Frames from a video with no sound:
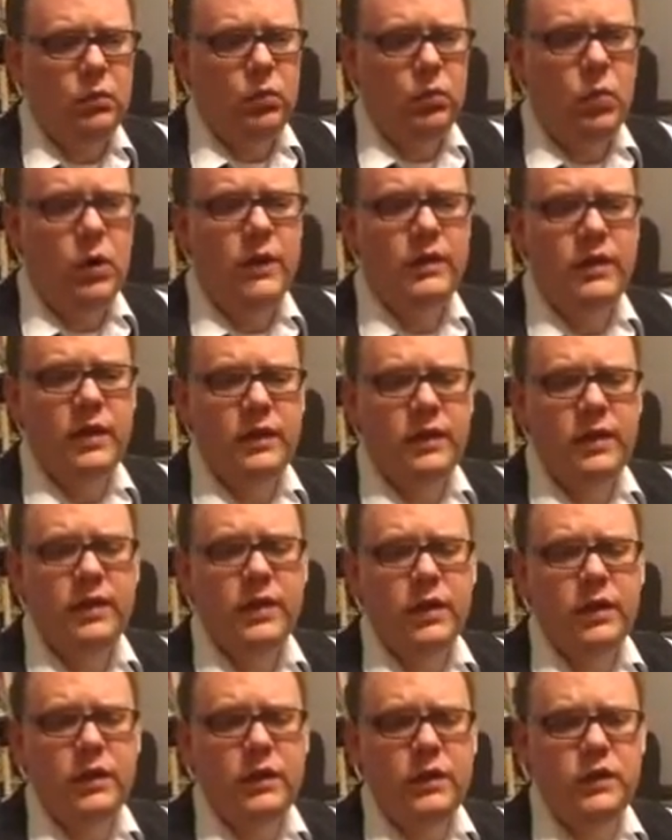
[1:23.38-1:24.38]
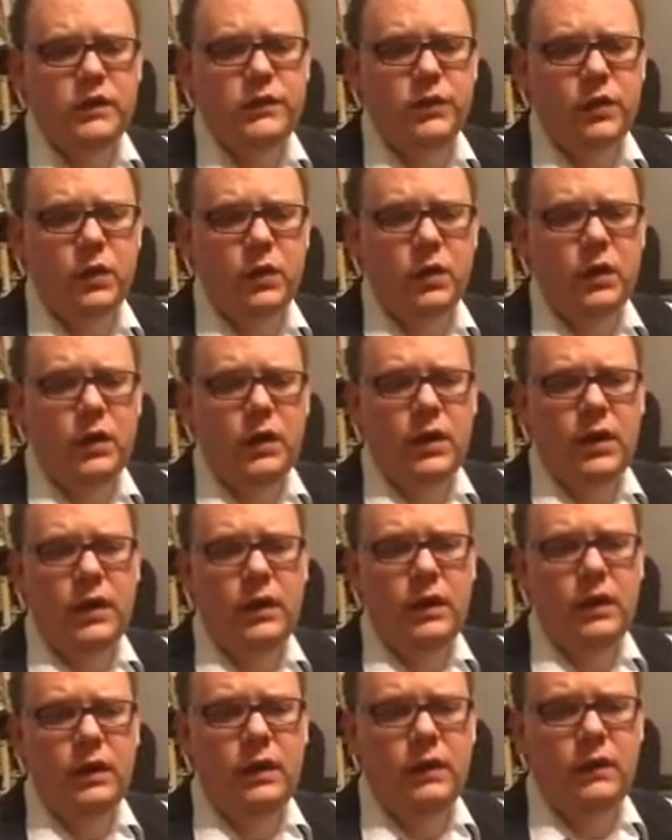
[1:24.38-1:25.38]
one thing that they're used for
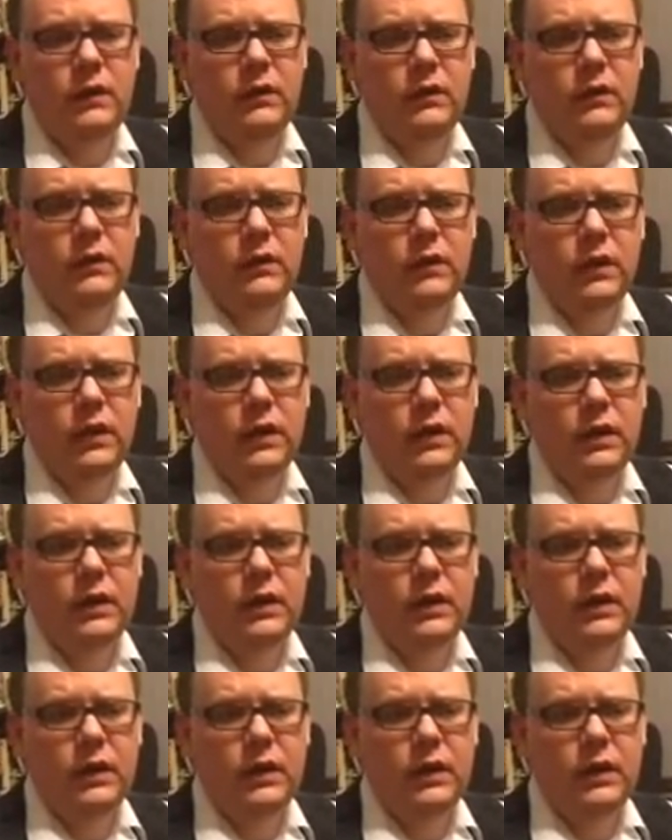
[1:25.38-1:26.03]
is